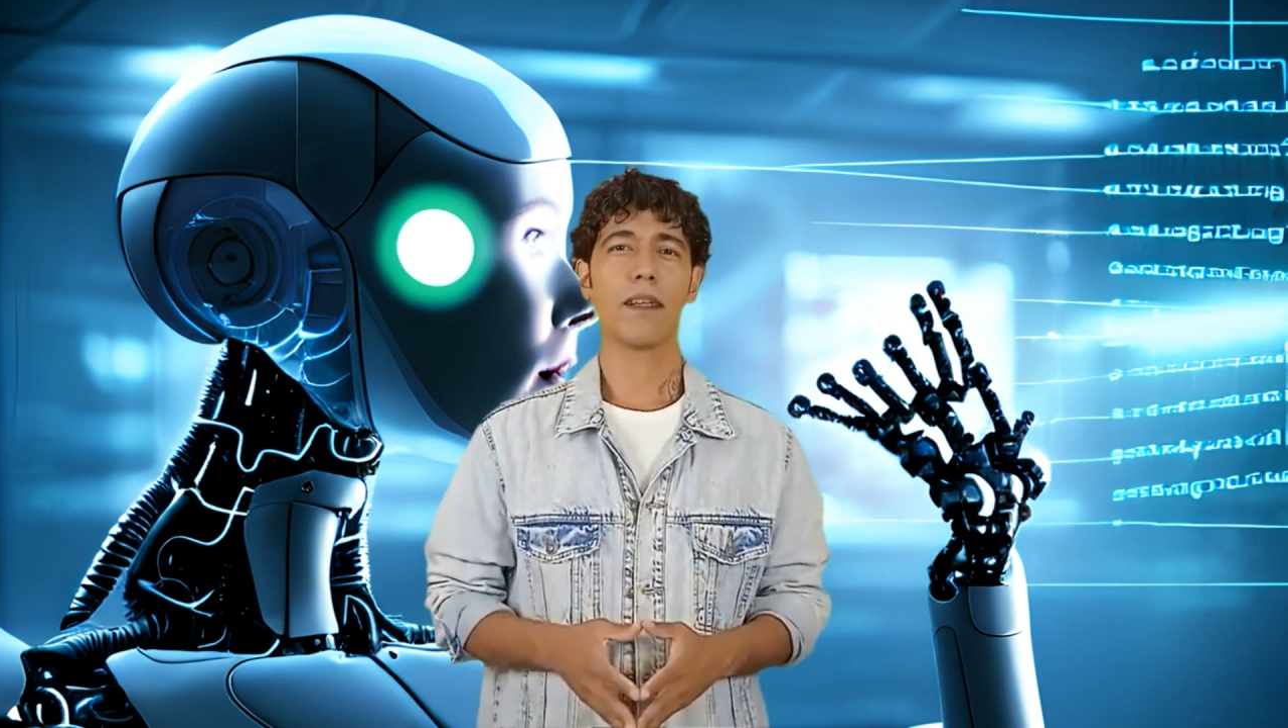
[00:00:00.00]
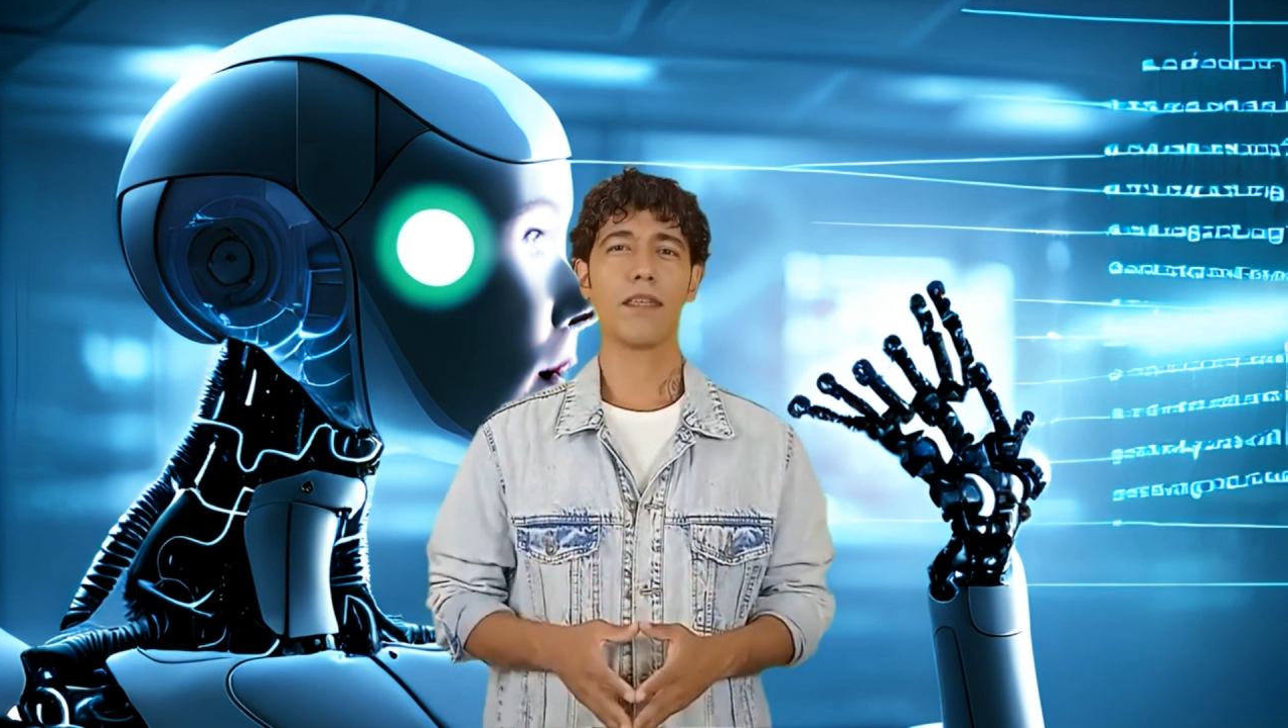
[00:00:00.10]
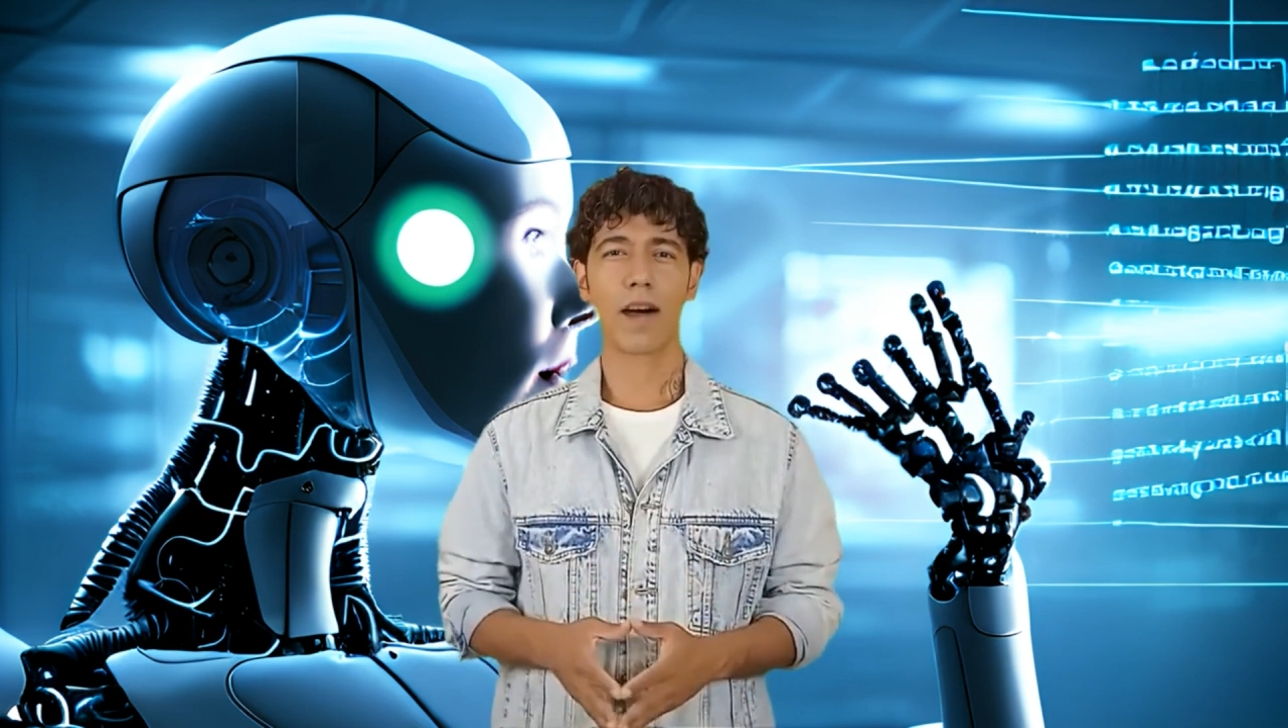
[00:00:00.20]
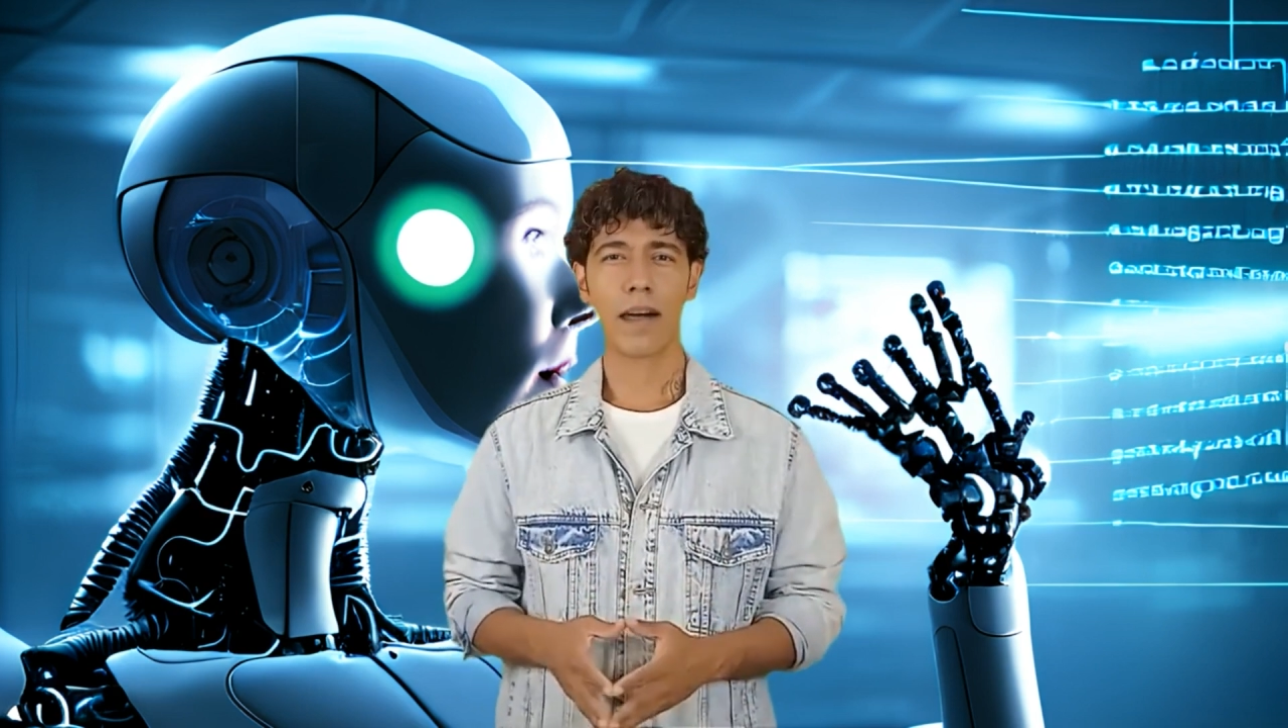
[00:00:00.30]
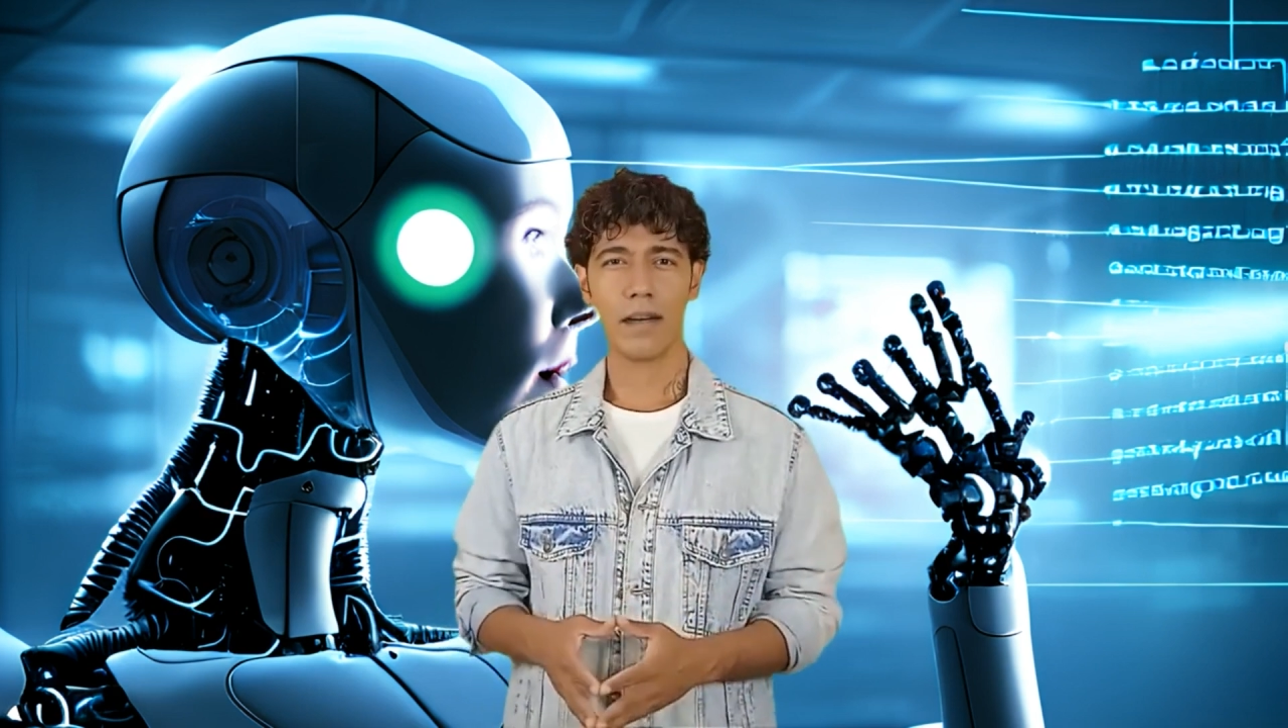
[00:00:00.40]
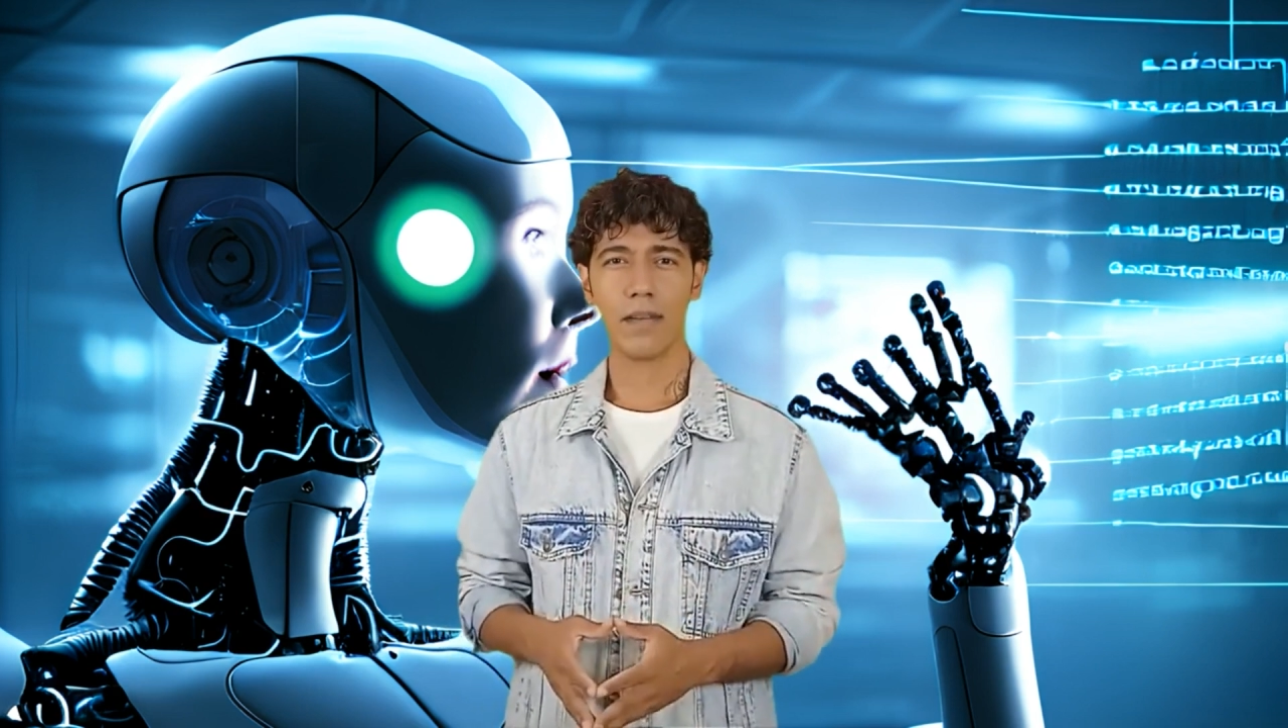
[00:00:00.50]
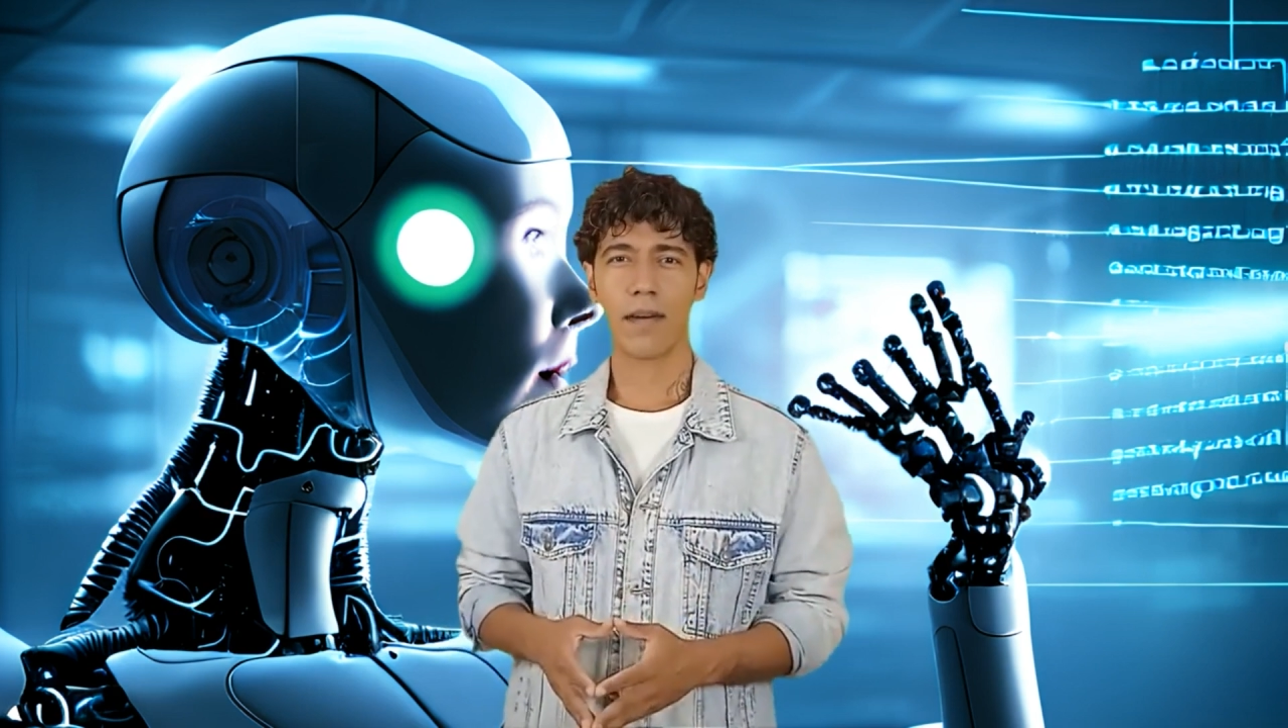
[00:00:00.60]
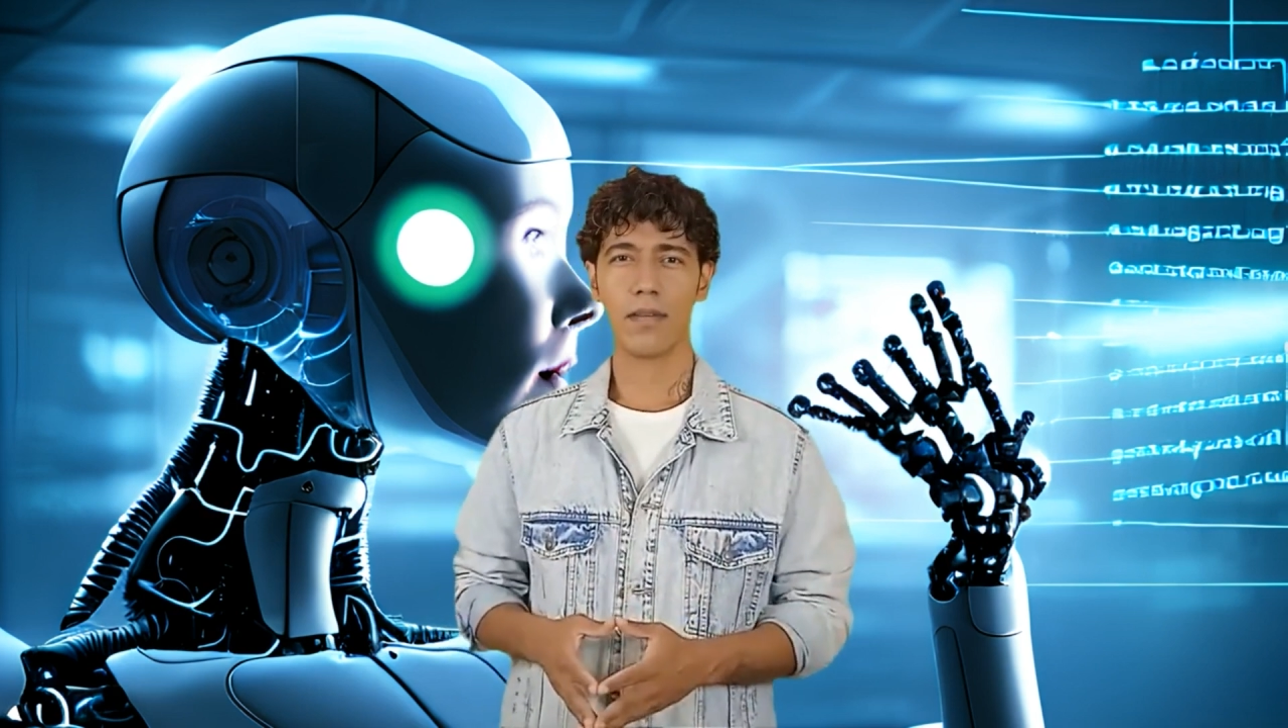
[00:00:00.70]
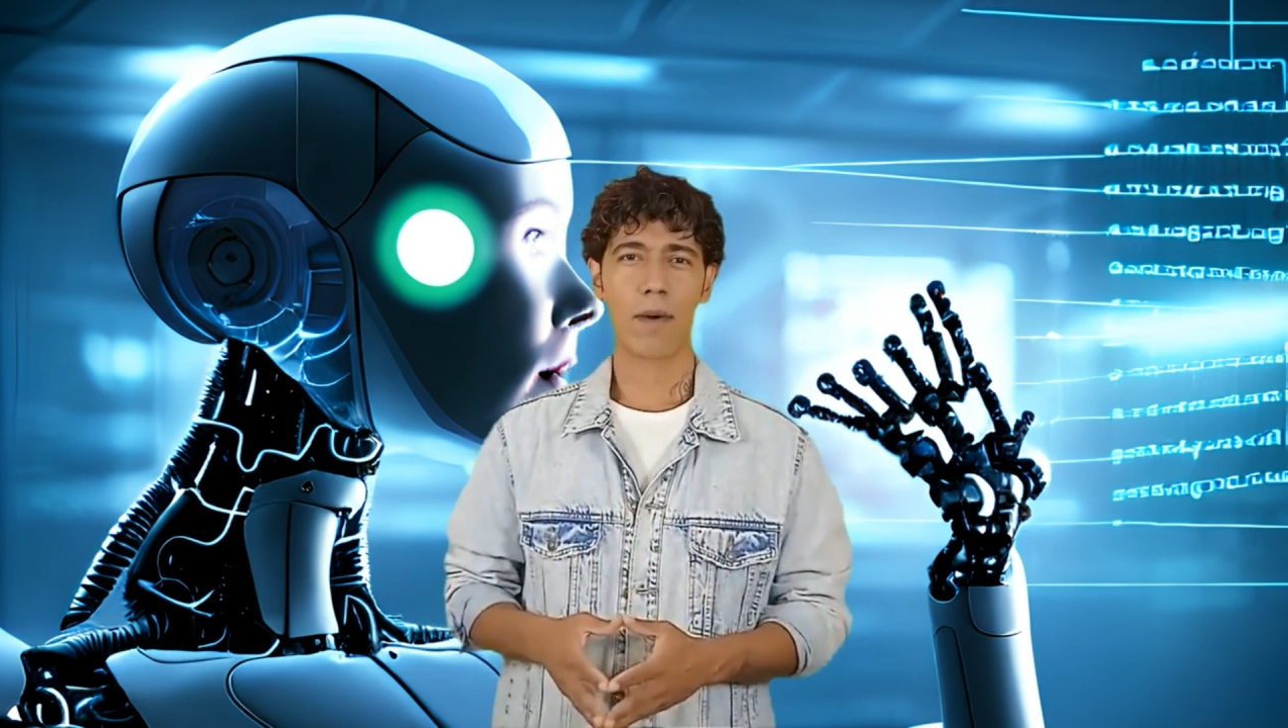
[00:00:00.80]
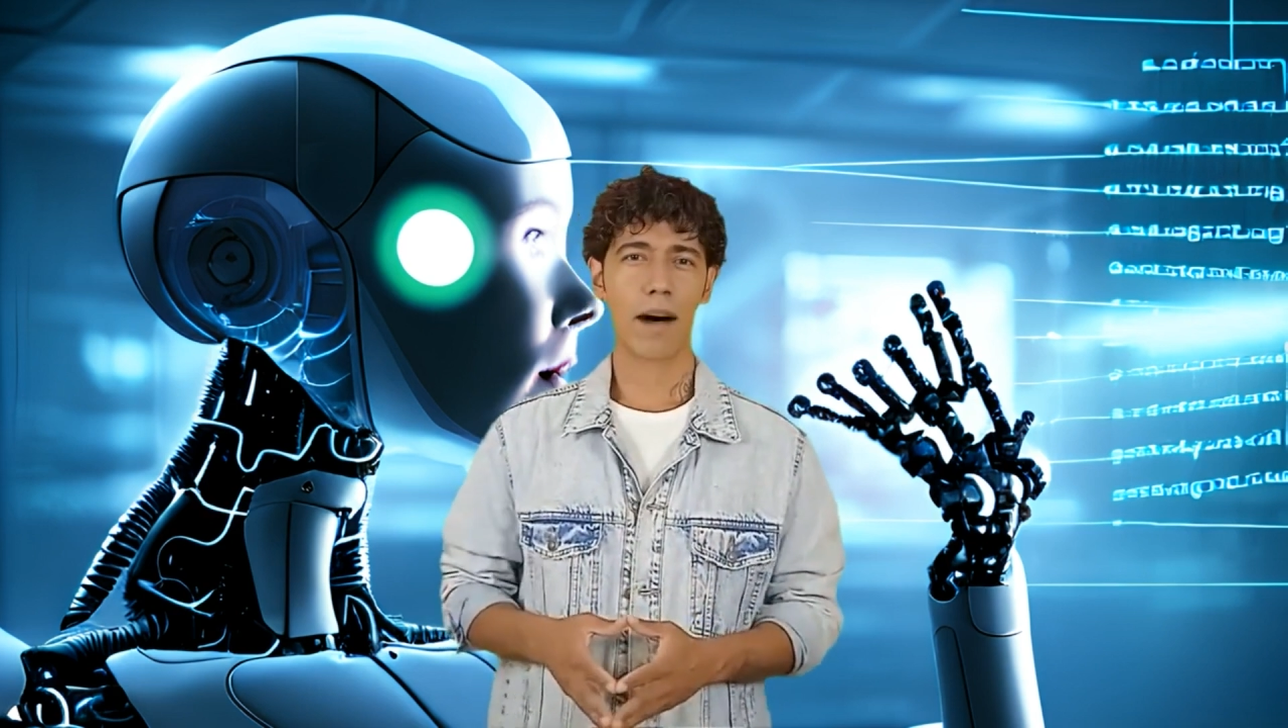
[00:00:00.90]
a study
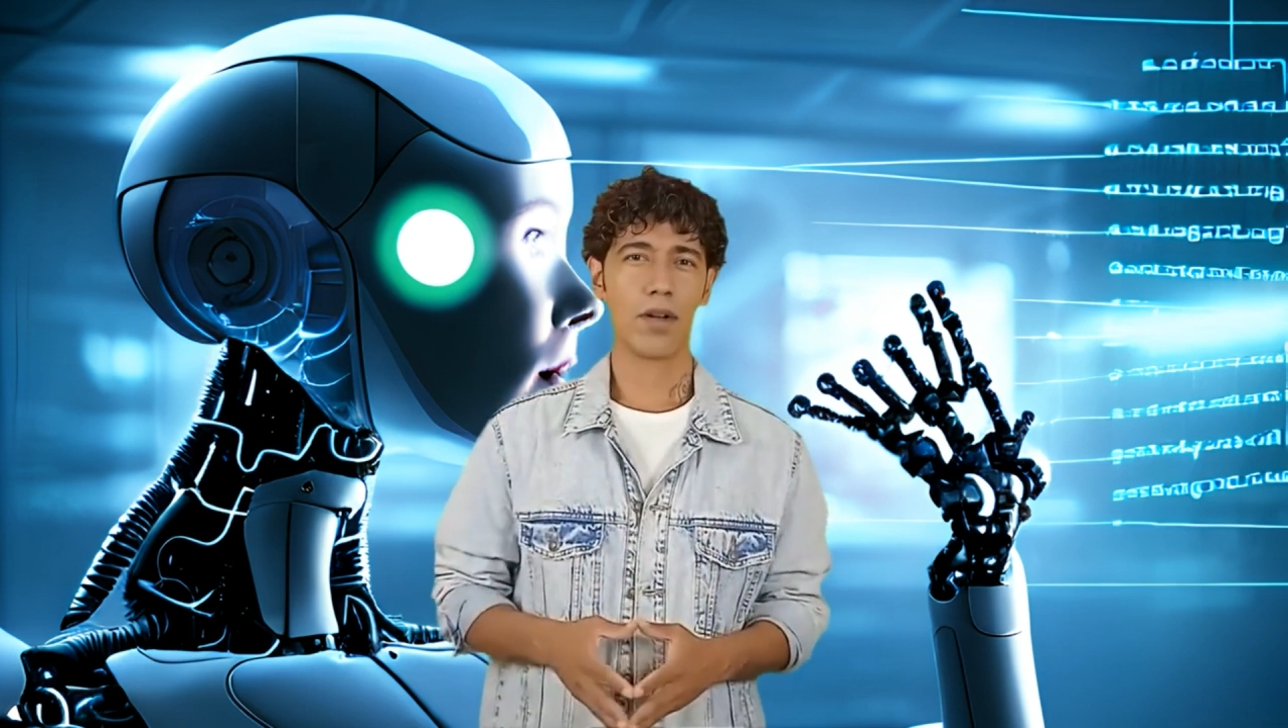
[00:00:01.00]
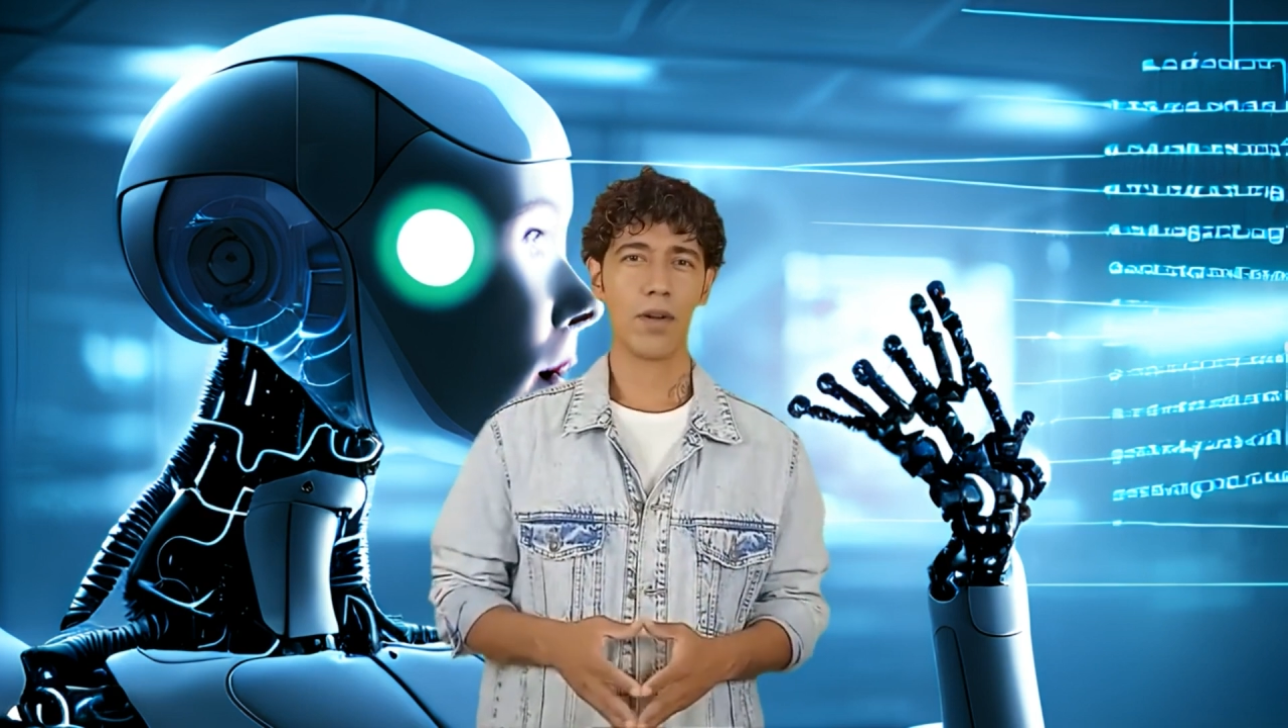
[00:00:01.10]
conducted by the